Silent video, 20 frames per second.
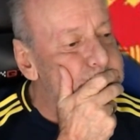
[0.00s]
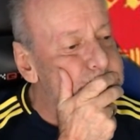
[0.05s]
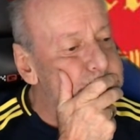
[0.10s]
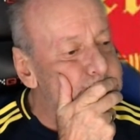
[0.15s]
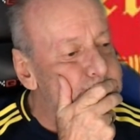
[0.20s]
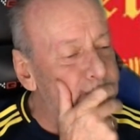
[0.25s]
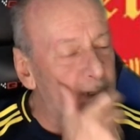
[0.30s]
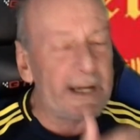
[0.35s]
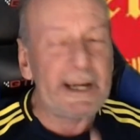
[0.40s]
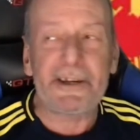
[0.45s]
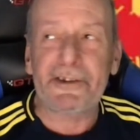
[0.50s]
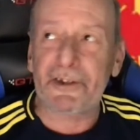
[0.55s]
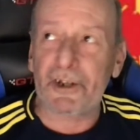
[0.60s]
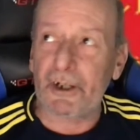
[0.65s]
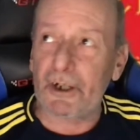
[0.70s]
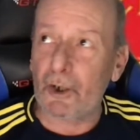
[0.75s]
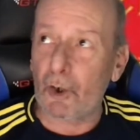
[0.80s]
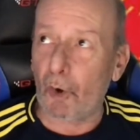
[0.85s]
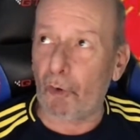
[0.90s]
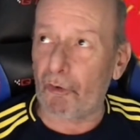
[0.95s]
Peter
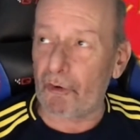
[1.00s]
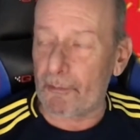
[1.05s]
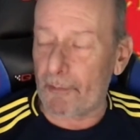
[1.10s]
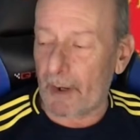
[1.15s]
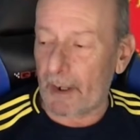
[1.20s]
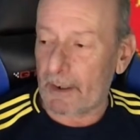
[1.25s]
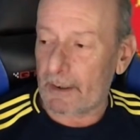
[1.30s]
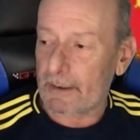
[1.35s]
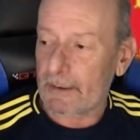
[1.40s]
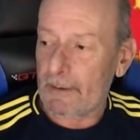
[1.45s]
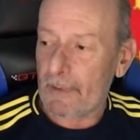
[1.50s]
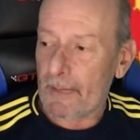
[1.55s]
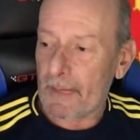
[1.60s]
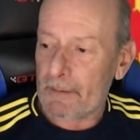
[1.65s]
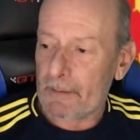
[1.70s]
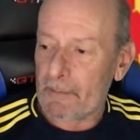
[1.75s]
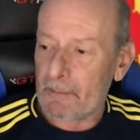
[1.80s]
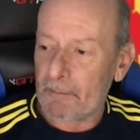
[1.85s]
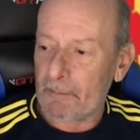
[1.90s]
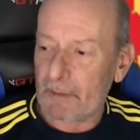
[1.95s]
Lorimer,
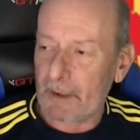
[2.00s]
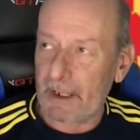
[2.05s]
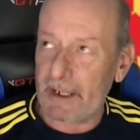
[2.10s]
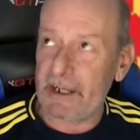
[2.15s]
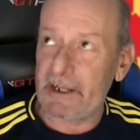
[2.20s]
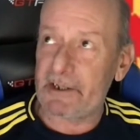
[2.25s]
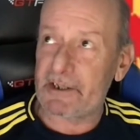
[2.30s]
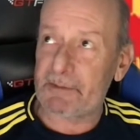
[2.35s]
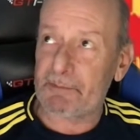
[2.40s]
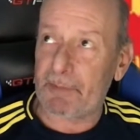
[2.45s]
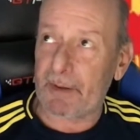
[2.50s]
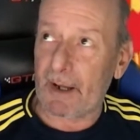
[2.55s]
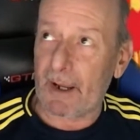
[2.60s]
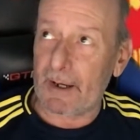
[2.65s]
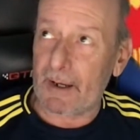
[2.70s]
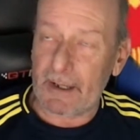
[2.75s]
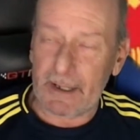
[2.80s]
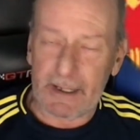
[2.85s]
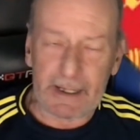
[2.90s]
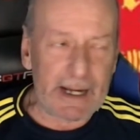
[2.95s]
Leeds player.
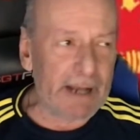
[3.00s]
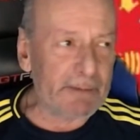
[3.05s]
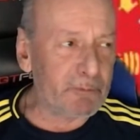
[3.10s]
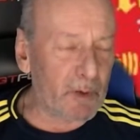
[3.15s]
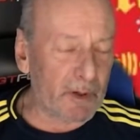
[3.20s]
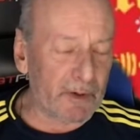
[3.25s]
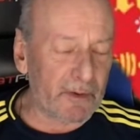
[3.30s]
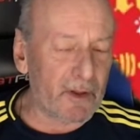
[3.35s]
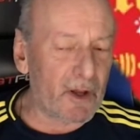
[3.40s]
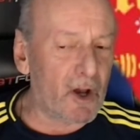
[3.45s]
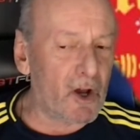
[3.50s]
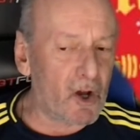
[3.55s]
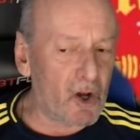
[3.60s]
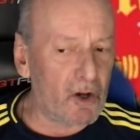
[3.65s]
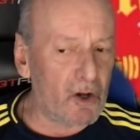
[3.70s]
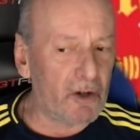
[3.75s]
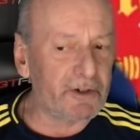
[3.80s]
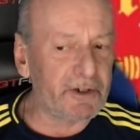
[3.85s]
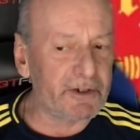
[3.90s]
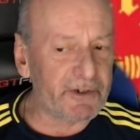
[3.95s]
He had one of the
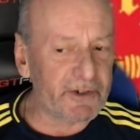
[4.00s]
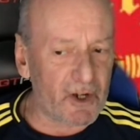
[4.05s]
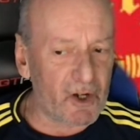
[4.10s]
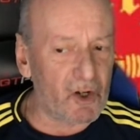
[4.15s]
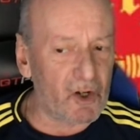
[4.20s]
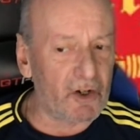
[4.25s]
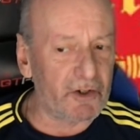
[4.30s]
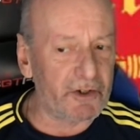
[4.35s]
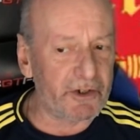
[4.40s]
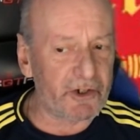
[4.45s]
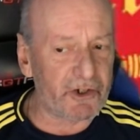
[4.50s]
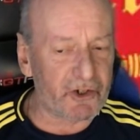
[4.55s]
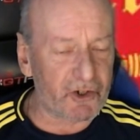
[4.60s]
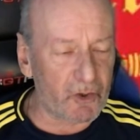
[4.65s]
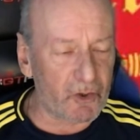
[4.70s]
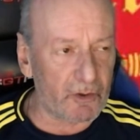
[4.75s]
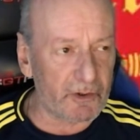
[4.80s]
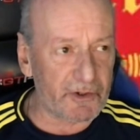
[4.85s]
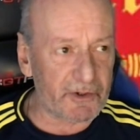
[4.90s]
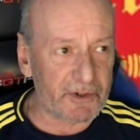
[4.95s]
hardest
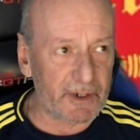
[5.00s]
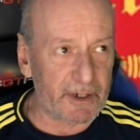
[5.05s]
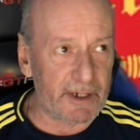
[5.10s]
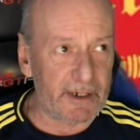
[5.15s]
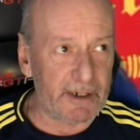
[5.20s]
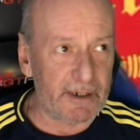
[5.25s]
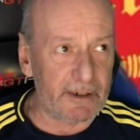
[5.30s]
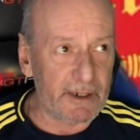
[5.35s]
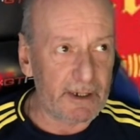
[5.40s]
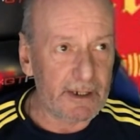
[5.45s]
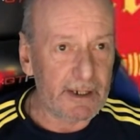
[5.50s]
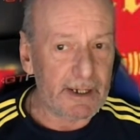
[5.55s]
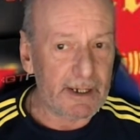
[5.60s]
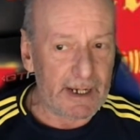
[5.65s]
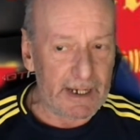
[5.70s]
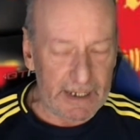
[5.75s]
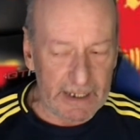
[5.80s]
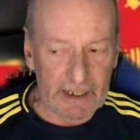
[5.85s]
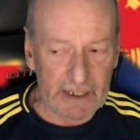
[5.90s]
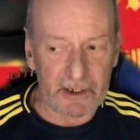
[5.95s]
shots in
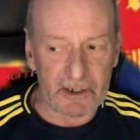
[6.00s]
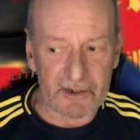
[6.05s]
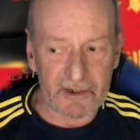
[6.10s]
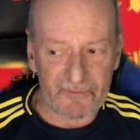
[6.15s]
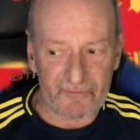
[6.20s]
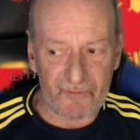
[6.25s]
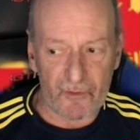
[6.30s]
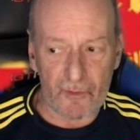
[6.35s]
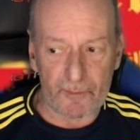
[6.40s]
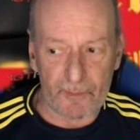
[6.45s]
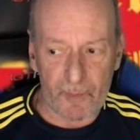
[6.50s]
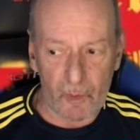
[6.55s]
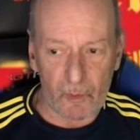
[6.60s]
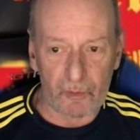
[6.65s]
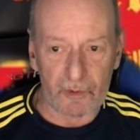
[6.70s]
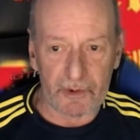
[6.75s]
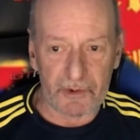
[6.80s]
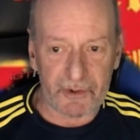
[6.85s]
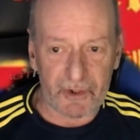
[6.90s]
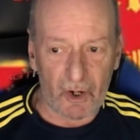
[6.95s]
English football
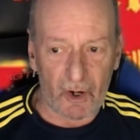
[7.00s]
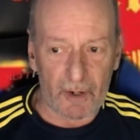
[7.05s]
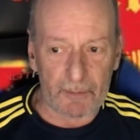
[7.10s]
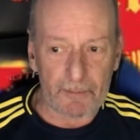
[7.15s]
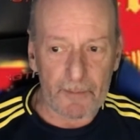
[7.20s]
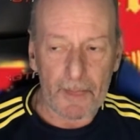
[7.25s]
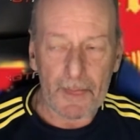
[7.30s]
at the time.